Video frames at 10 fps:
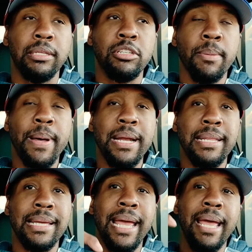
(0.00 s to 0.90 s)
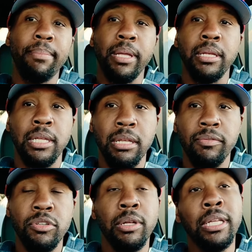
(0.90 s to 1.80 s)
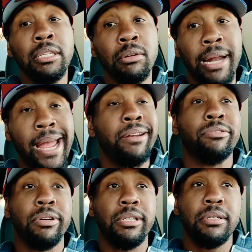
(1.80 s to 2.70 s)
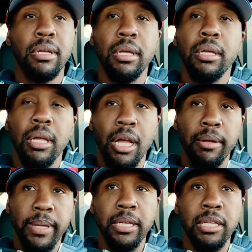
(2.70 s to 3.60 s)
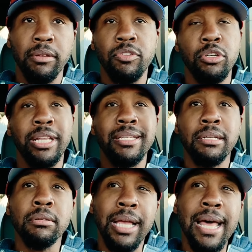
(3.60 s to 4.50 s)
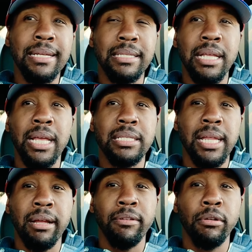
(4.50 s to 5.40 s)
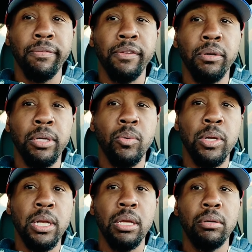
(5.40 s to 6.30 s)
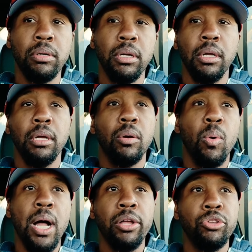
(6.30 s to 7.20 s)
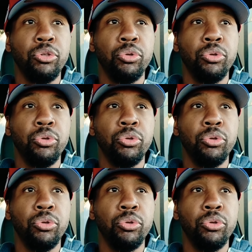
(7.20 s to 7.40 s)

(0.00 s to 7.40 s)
jump out of the app, it gives you, at least on Androids, it still kind of stays like a little floating window while